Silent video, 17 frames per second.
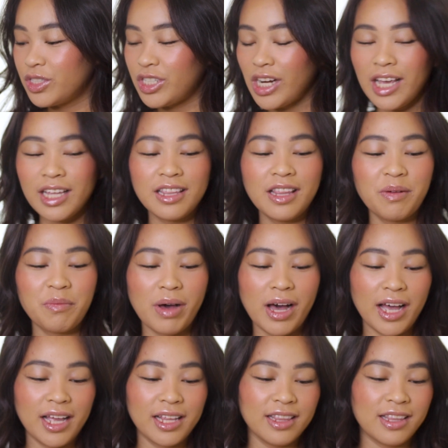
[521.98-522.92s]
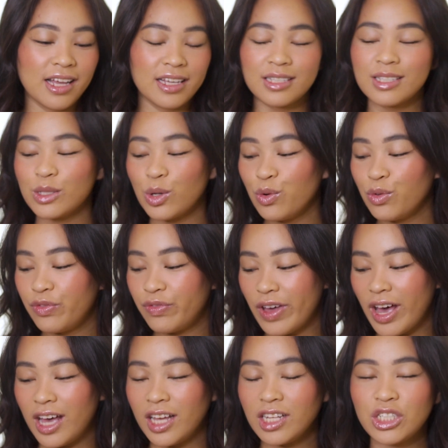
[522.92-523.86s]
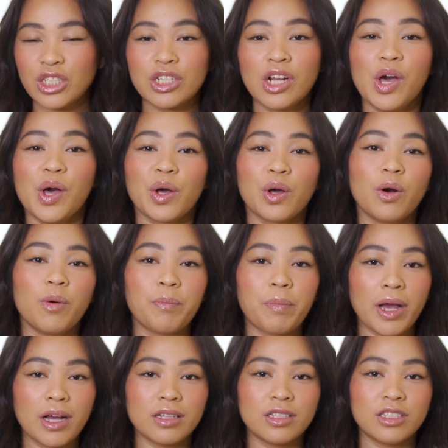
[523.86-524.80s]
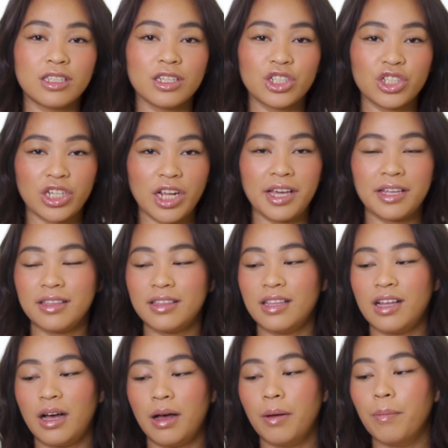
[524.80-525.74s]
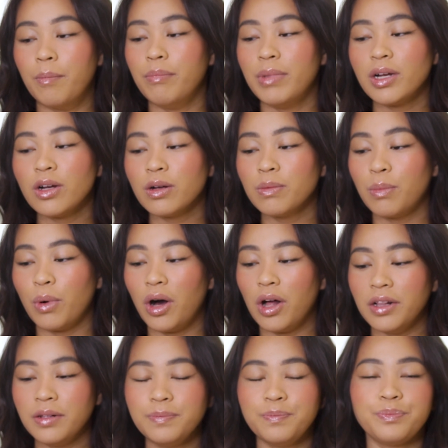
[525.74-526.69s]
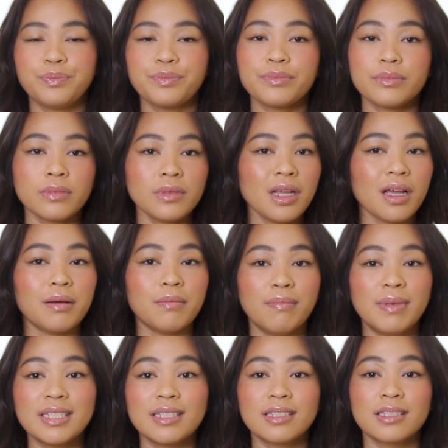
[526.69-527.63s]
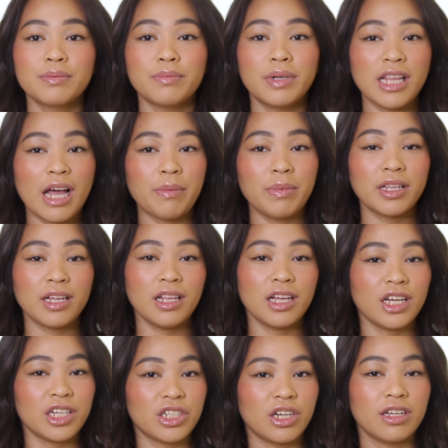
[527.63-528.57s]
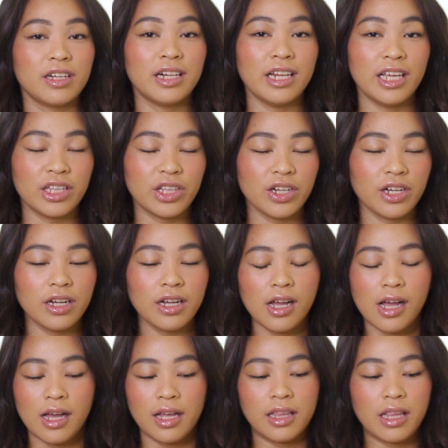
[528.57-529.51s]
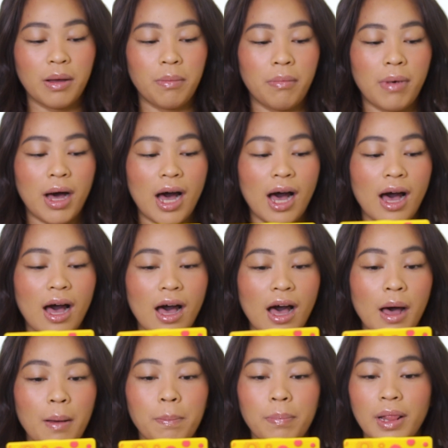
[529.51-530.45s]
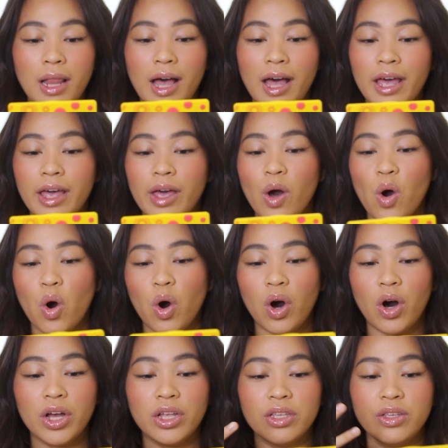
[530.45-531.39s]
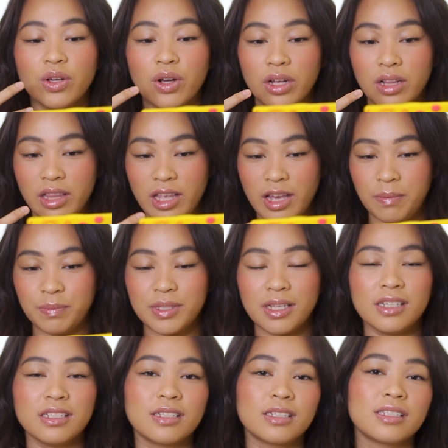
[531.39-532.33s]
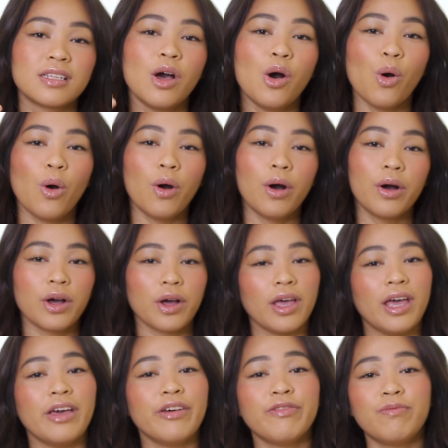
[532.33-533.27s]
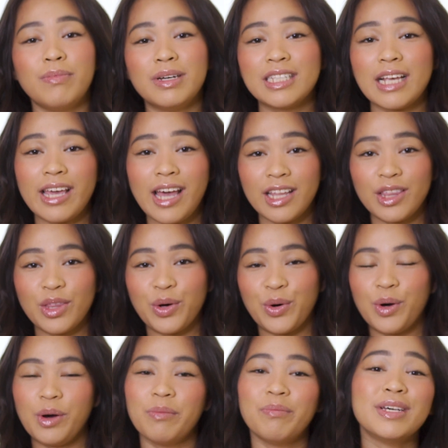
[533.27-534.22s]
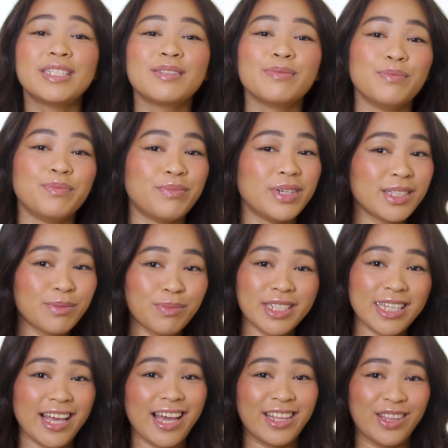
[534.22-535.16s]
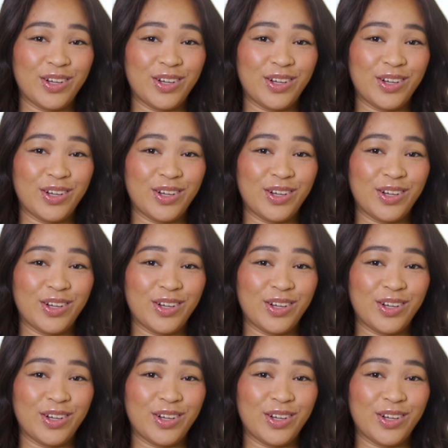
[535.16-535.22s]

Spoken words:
shade naman na So Fetch compared sa shade na Mirror Ball, mas madami talaga siyang glitter na ma-apply on your lips. It's, if masaya to, mas masaya